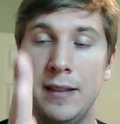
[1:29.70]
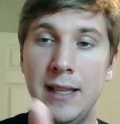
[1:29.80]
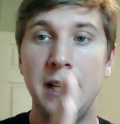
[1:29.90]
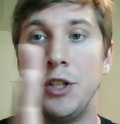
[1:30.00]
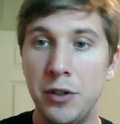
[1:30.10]

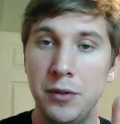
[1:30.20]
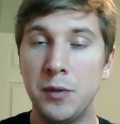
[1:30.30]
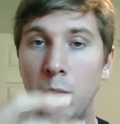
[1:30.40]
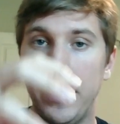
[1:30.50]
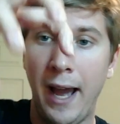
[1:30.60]

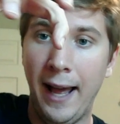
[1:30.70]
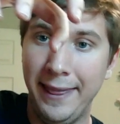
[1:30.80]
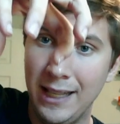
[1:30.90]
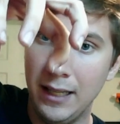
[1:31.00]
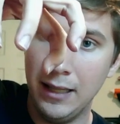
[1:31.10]
issues with that.
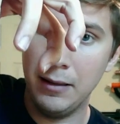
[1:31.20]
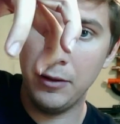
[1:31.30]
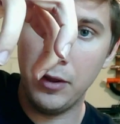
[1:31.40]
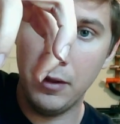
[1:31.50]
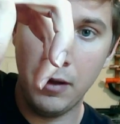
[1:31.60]
The
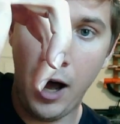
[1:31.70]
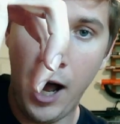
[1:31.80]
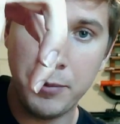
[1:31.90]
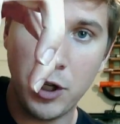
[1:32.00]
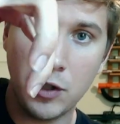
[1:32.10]

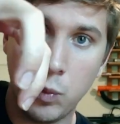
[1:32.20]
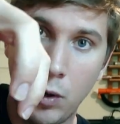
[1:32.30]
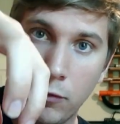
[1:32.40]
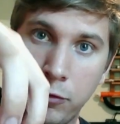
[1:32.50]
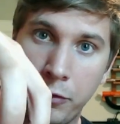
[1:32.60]
objects
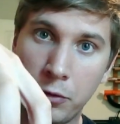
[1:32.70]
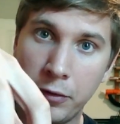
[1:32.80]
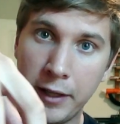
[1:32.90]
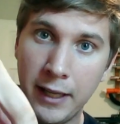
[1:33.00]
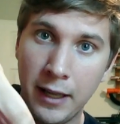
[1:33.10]
won't
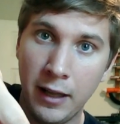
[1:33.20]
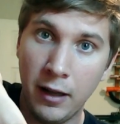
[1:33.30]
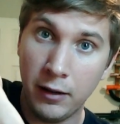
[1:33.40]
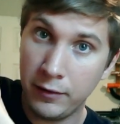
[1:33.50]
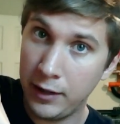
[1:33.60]
fully
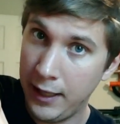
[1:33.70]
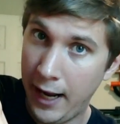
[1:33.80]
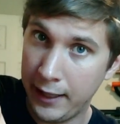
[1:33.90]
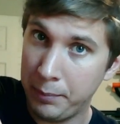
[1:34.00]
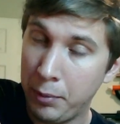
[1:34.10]

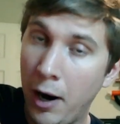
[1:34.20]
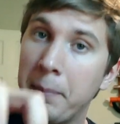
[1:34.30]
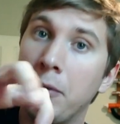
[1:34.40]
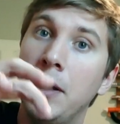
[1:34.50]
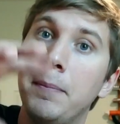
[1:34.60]
connect
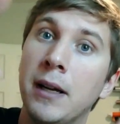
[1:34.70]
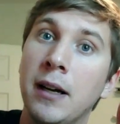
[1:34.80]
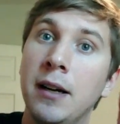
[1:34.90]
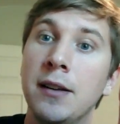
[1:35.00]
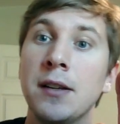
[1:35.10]
properly
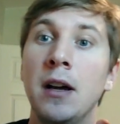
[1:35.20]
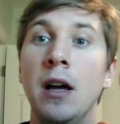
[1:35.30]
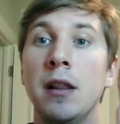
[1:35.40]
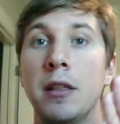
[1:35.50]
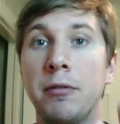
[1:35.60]
because
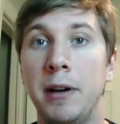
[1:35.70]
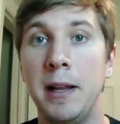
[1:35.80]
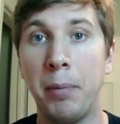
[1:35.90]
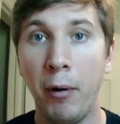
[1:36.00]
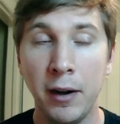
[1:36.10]
the
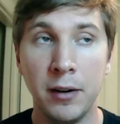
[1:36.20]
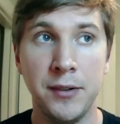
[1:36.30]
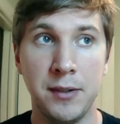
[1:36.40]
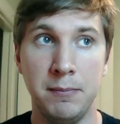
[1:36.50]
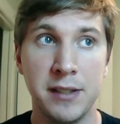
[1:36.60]
3D
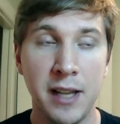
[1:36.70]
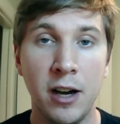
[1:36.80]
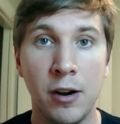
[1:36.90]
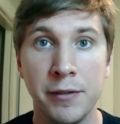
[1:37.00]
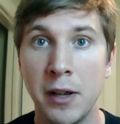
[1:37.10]
printers
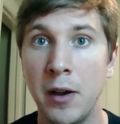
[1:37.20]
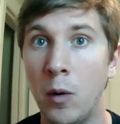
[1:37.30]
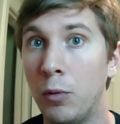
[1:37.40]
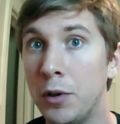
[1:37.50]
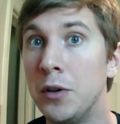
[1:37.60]
themselves
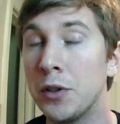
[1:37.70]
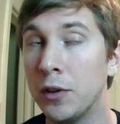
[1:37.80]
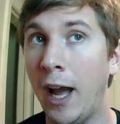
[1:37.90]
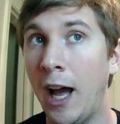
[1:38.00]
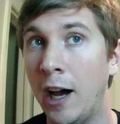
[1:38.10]
will
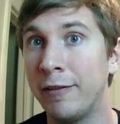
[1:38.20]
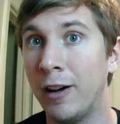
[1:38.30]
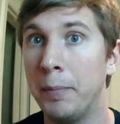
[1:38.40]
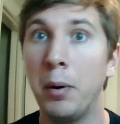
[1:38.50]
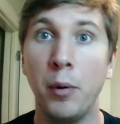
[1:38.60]
usually have
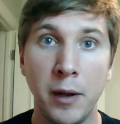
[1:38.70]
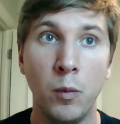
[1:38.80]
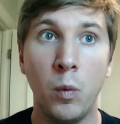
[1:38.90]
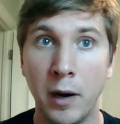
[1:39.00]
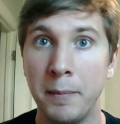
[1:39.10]
a
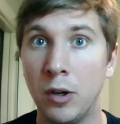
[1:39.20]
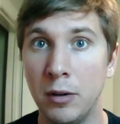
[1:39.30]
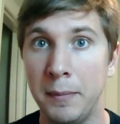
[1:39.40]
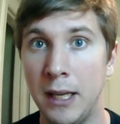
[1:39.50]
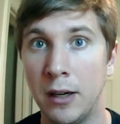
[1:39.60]
0.1
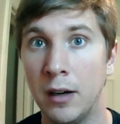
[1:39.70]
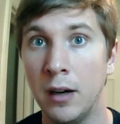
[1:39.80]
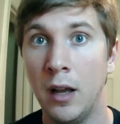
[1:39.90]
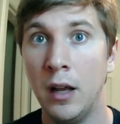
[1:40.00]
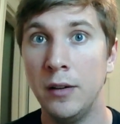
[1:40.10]

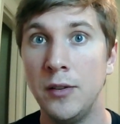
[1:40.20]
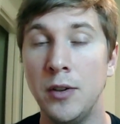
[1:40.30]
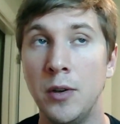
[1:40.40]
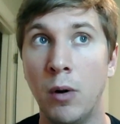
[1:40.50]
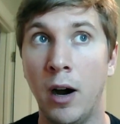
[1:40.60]
millimeter
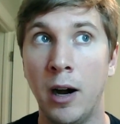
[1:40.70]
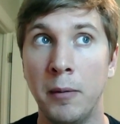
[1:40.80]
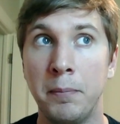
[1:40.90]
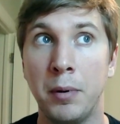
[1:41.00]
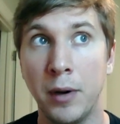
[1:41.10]
to
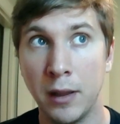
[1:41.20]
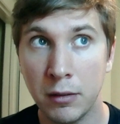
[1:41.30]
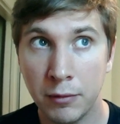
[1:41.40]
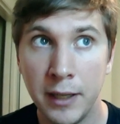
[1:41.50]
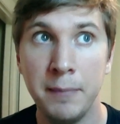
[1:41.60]

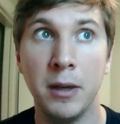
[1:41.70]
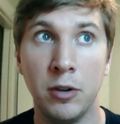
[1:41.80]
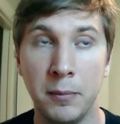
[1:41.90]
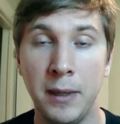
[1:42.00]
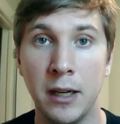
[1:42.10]
0.3
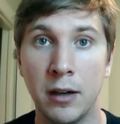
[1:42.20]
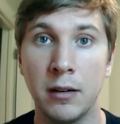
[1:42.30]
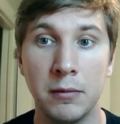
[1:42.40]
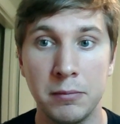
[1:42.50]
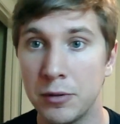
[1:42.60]

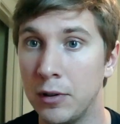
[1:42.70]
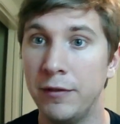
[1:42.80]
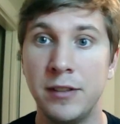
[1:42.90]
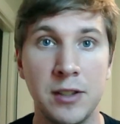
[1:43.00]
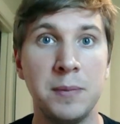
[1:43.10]
millimeter sort
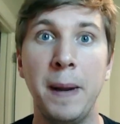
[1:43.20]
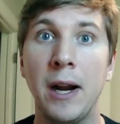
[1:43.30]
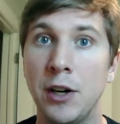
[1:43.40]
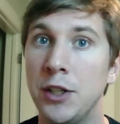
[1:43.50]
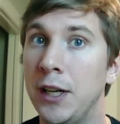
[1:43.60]
of
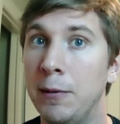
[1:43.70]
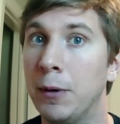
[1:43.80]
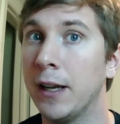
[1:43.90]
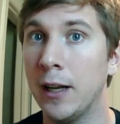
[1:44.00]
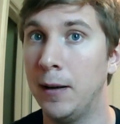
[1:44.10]
disparity
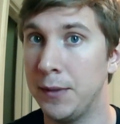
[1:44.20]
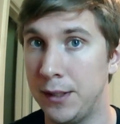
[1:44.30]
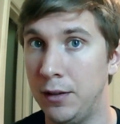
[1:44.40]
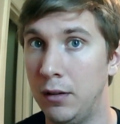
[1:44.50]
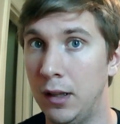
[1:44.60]
when it comes
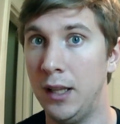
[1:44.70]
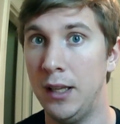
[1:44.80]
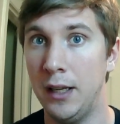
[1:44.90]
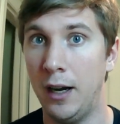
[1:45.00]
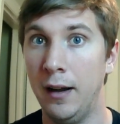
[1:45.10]
to
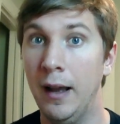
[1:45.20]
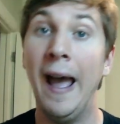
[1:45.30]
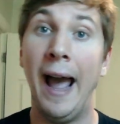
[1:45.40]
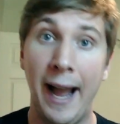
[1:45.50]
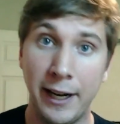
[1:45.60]
the
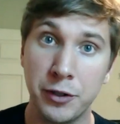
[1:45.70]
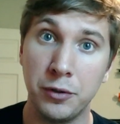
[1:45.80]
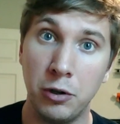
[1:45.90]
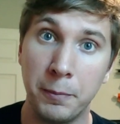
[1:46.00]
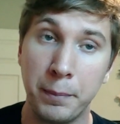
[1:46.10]

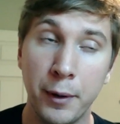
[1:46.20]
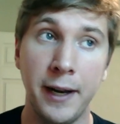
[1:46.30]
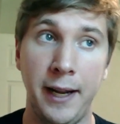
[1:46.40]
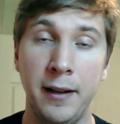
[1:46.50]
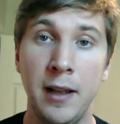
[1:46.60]
actual
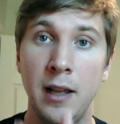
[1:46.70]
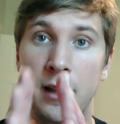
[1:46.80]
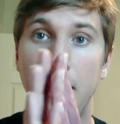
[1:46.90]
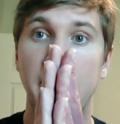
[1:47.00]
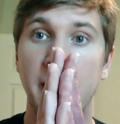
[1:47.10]
printing.
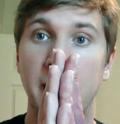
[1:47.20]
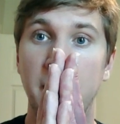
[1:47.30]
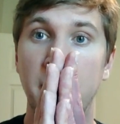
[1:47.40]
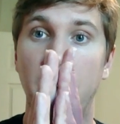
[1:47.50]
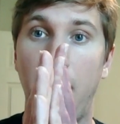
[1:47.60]
They
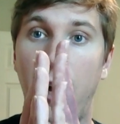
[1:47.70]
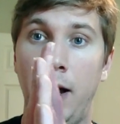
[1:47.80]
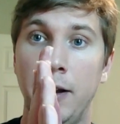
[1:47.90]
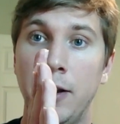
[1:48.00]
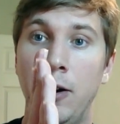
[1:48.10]
can
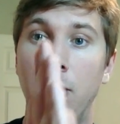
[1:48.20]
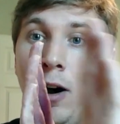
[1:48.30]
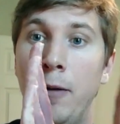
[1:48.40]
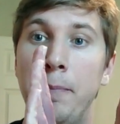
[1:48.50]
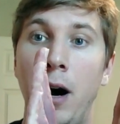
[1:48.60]
go
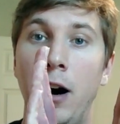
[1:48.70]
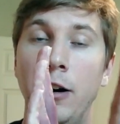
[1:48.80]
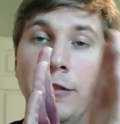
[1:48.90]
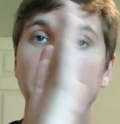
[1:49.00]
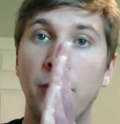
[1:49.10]

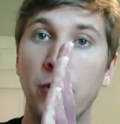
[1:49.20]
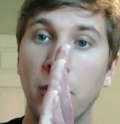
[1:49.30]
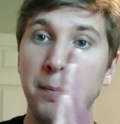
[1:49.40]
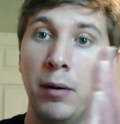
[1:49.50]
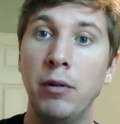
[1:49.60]
above or
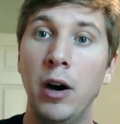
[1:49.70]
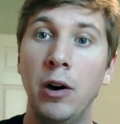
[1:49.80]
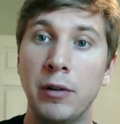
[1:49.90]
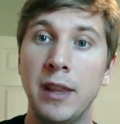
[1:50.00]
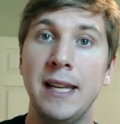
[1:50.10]

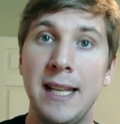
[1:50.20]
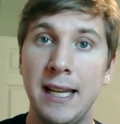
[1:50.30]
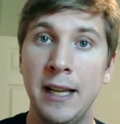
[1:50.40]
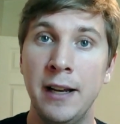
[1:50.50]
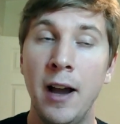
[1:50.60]
below the
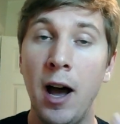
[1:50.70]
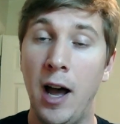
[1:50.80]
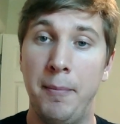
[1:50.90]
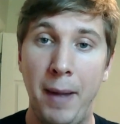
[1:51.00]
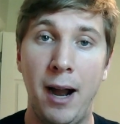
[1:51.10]
needed
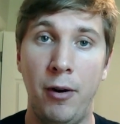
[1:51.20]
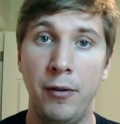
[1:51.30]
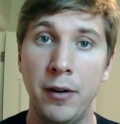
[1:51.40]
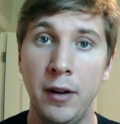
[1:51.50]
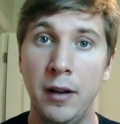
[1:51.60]
amount
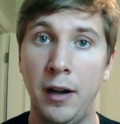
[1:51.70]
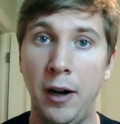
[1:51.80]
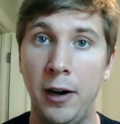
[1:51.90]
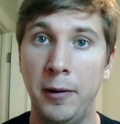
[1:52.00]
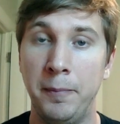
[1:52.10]

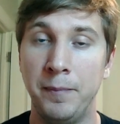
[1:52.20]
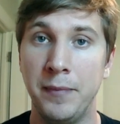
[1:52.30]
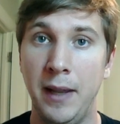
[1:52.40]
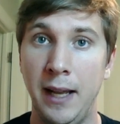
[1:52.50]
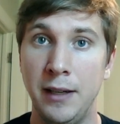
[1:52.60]

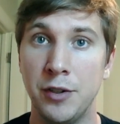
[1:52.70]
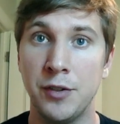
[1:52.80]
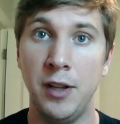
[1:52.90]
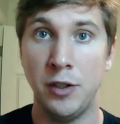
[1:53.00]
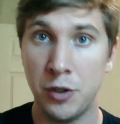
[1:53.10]
and
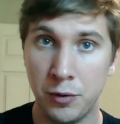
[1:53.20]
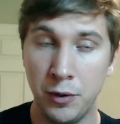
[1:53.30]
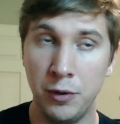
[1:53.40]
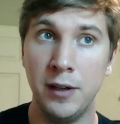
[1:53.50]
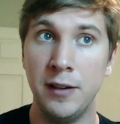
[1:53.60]
just
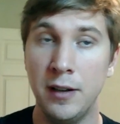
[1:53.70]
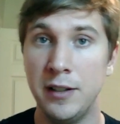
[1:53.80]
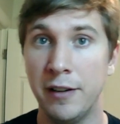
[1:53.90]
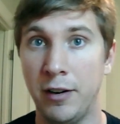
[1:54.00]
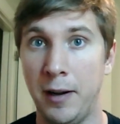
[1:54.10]
extrude in
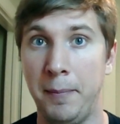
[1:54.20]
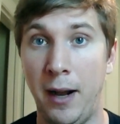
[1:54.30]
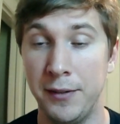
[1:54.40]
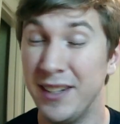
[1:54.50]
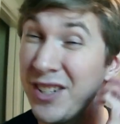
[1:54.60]
different
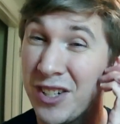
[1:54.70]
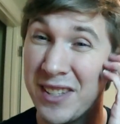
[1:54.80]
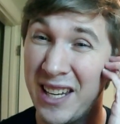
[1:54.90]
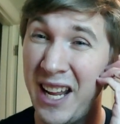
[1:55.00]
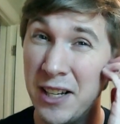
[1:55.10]
amounts. It's just
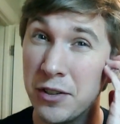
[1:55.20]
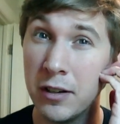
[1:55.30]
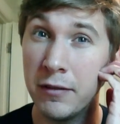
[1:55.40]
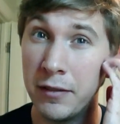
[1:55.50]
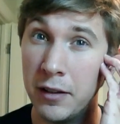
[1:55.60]
the nature
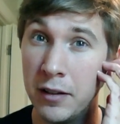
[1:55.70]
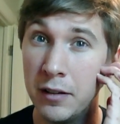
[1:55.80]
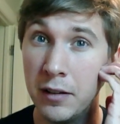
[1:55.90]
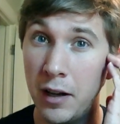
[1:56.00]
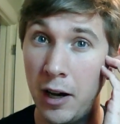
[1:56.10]
of
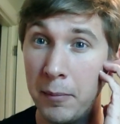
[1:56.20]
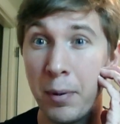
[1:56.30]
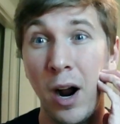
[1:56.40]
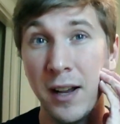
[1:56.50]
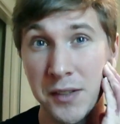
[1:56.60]
the
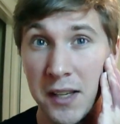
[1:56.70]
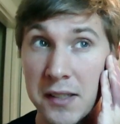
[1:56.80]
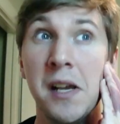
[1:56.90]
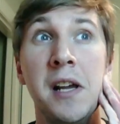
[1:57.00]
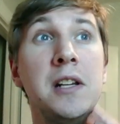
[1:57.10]

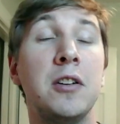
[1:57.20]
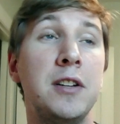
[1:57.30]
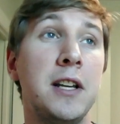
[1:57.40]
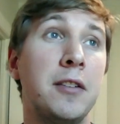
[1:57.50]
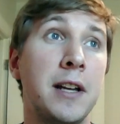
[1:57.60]
process. You're
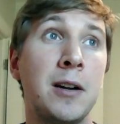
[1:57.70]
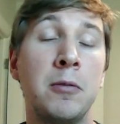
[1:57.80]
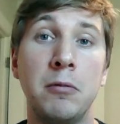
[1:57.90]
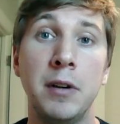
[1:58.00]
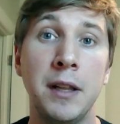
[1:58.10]

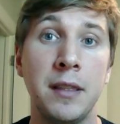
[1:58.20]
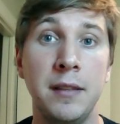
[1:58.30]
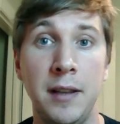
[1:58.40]
dealing with,